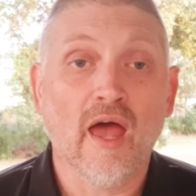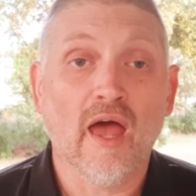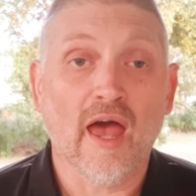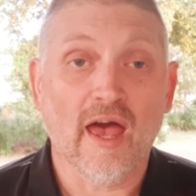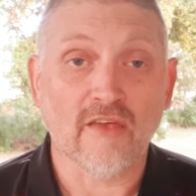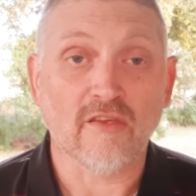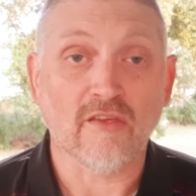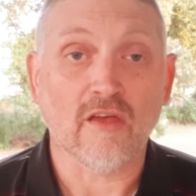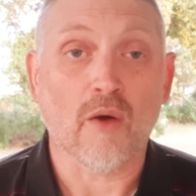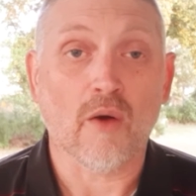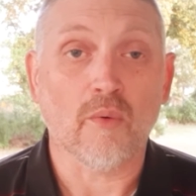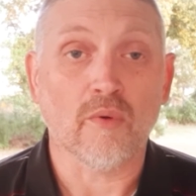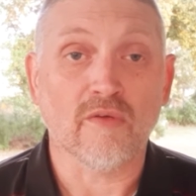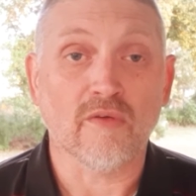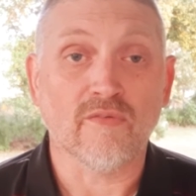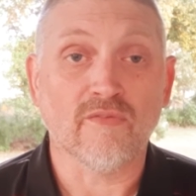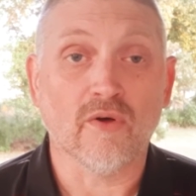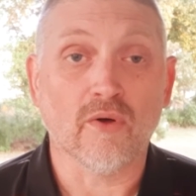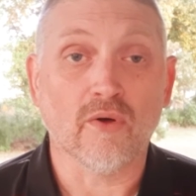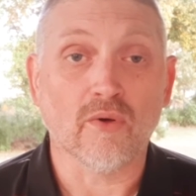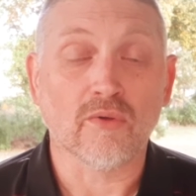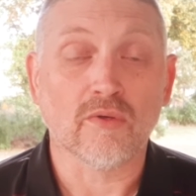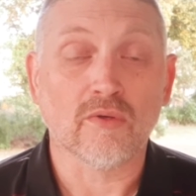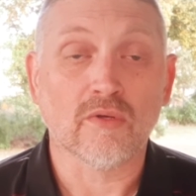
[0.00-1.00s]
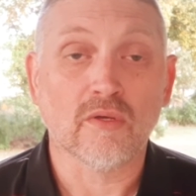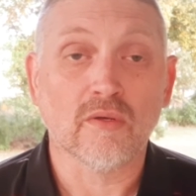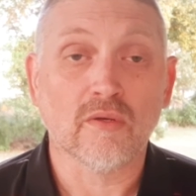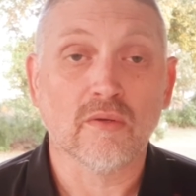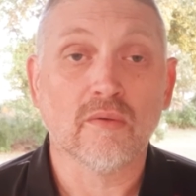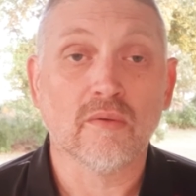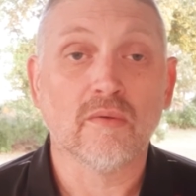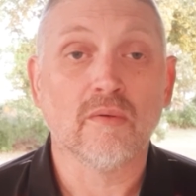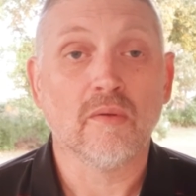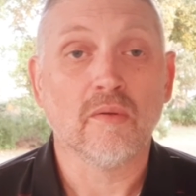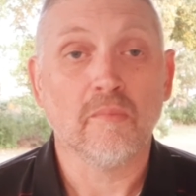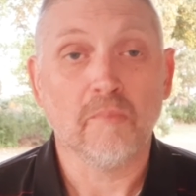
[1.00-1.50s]
As always, folks,
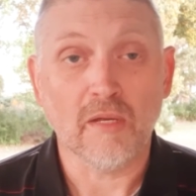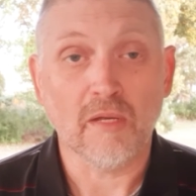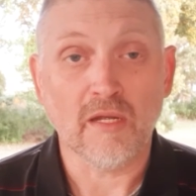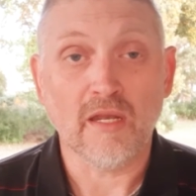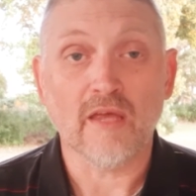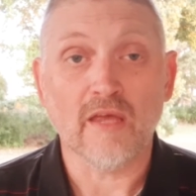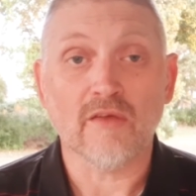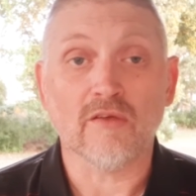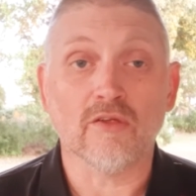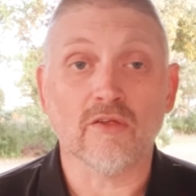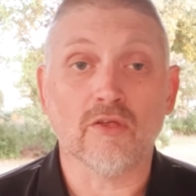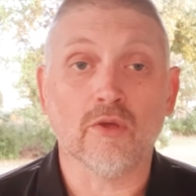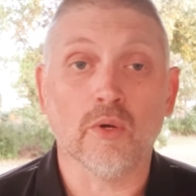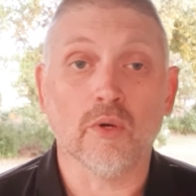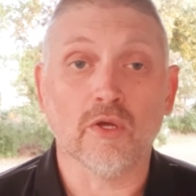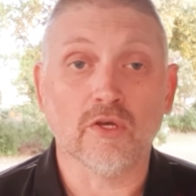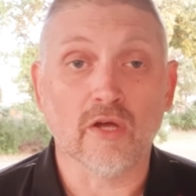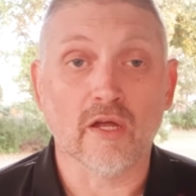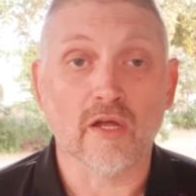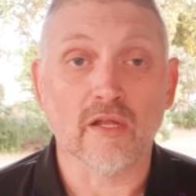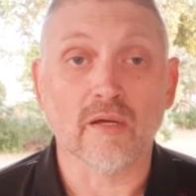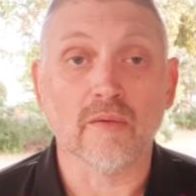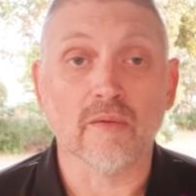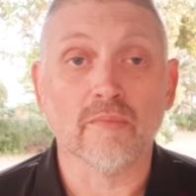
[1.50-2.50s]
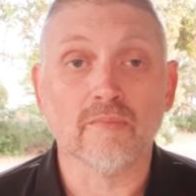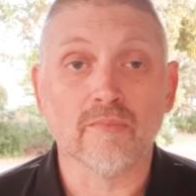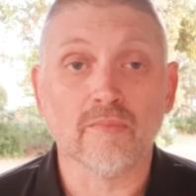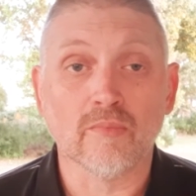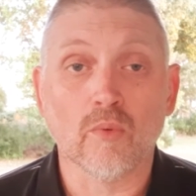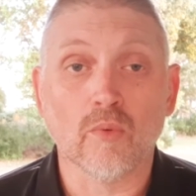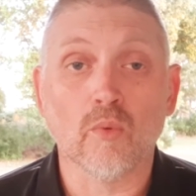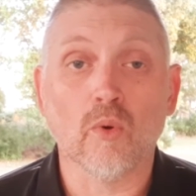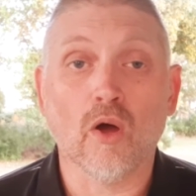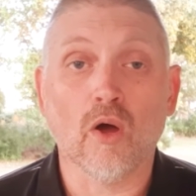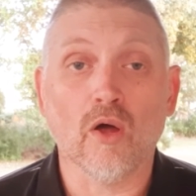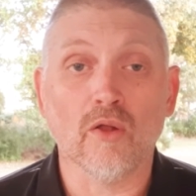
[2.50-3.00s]
be decent to each other.
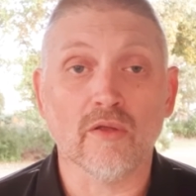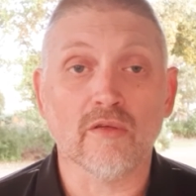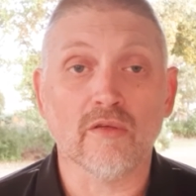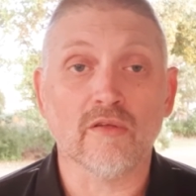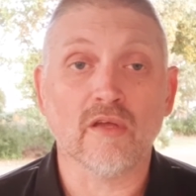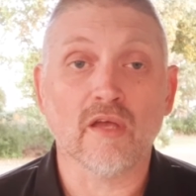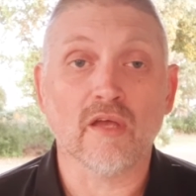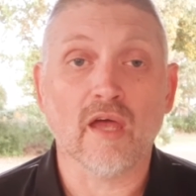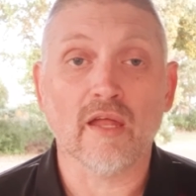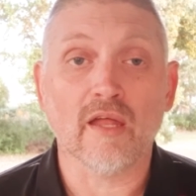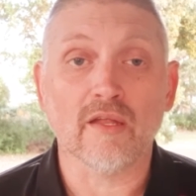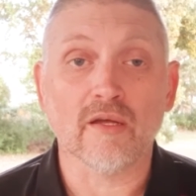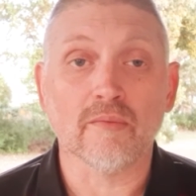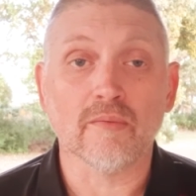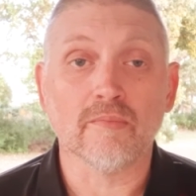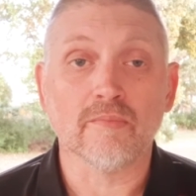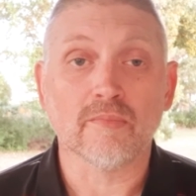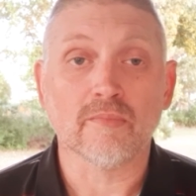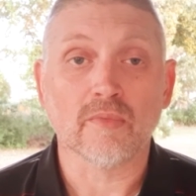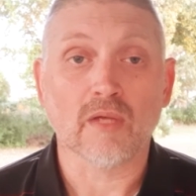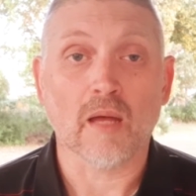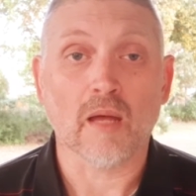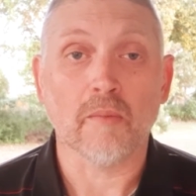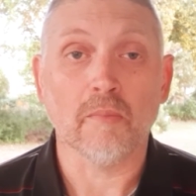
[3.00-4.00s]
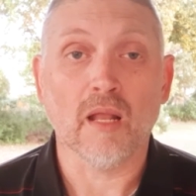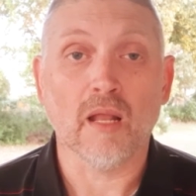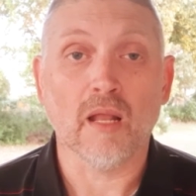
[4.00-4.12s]
We're all in this together. God